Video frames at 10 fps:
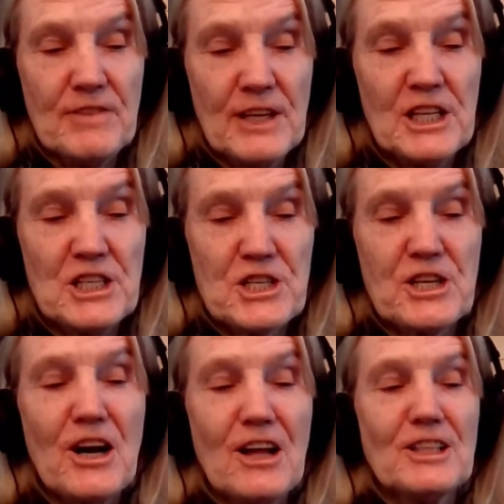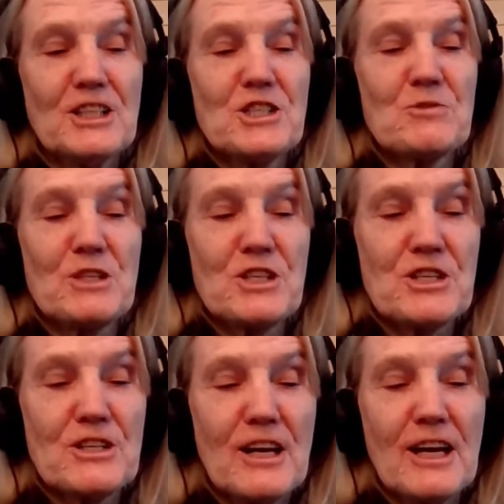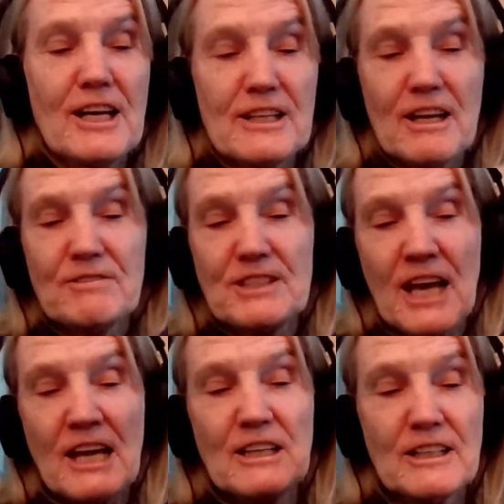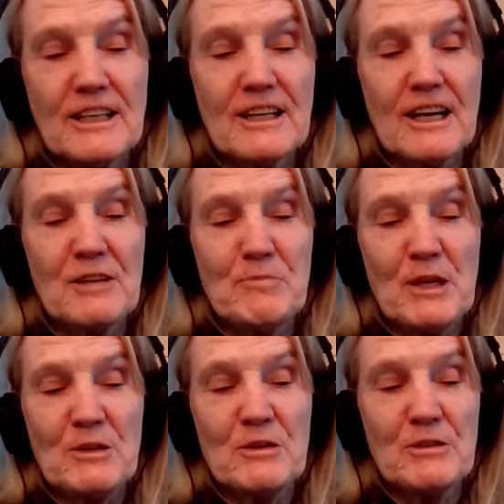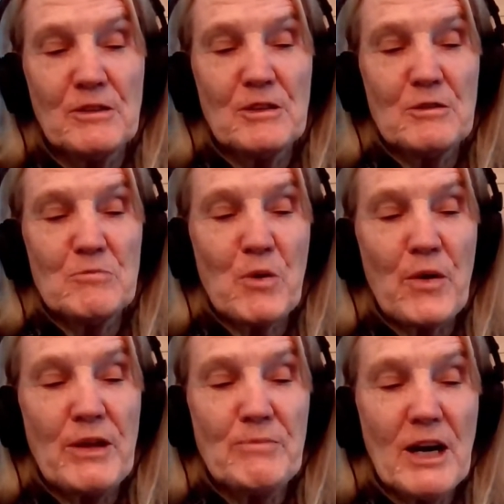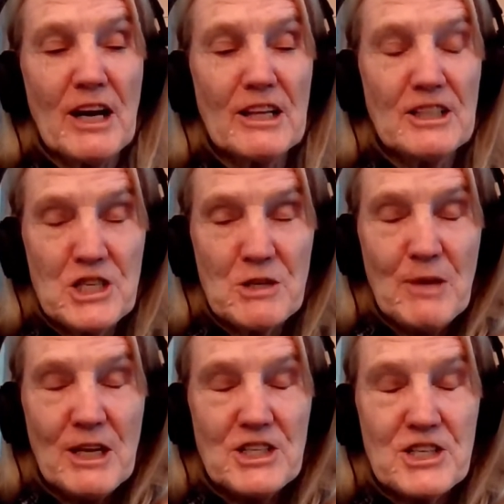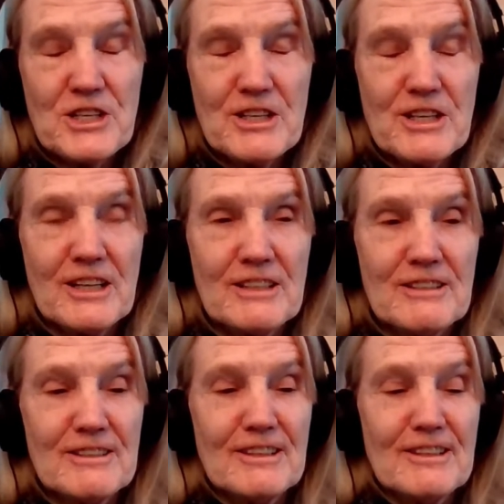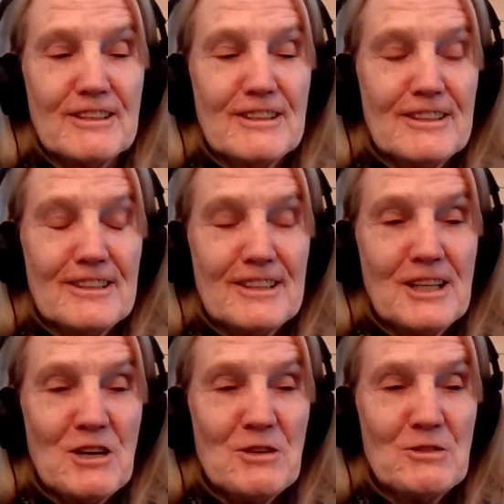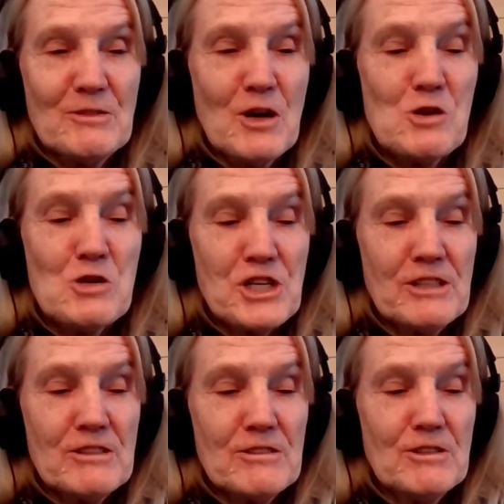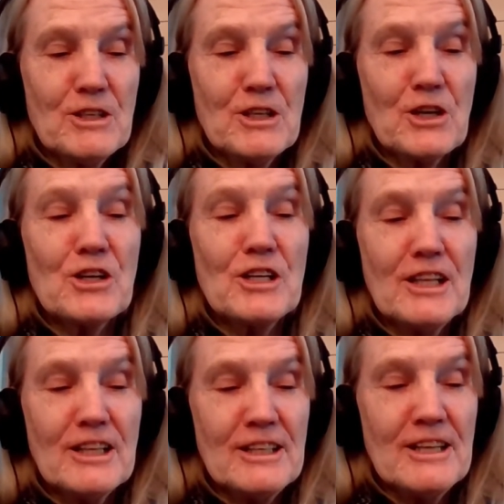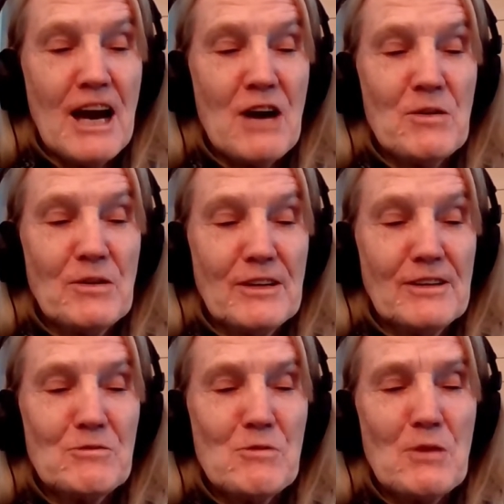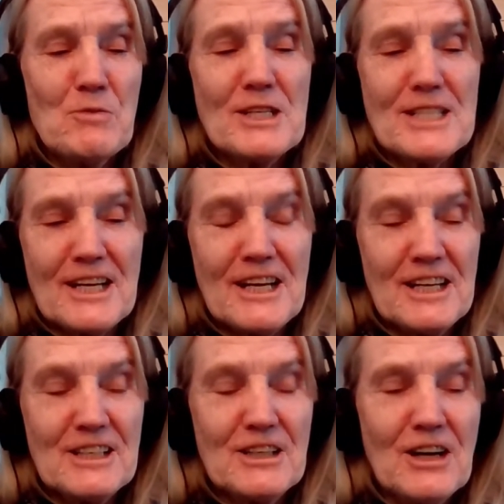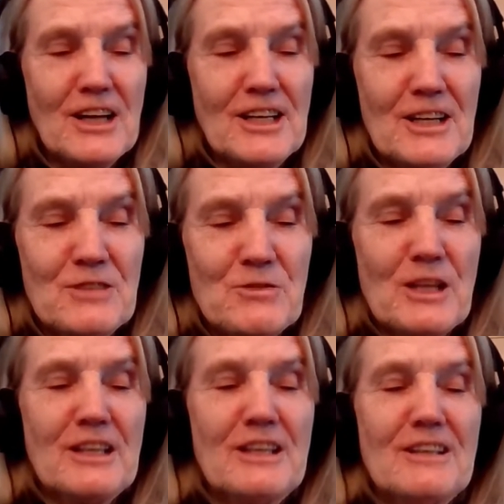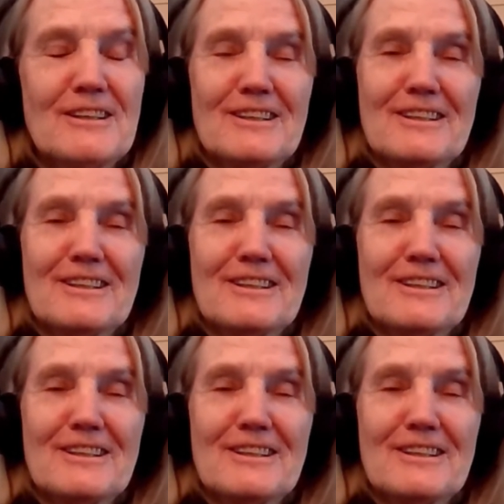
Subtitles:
finish college, which I had left dangling? I had been a marine biology major and, ocean girl. And now what was I? And God had really